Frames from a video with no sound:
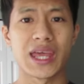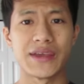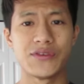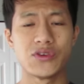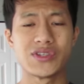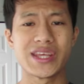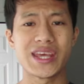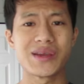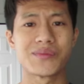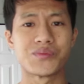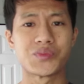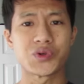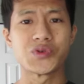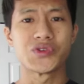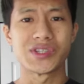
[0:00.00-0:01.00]
If you take
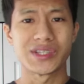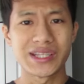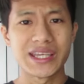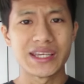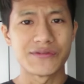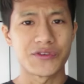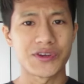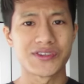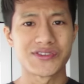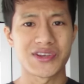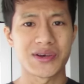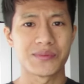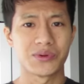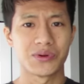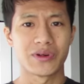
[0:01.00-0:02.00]
Bruce Lee, for
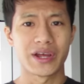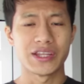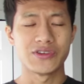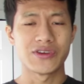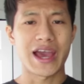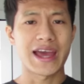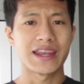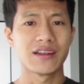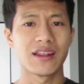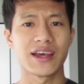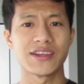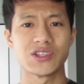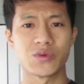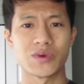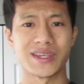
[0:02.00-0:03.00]
example, and you
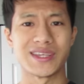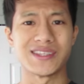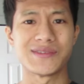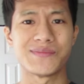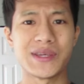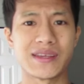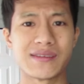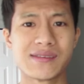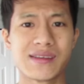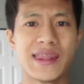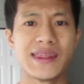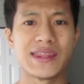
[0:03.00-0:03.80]
analyze the way he speaks,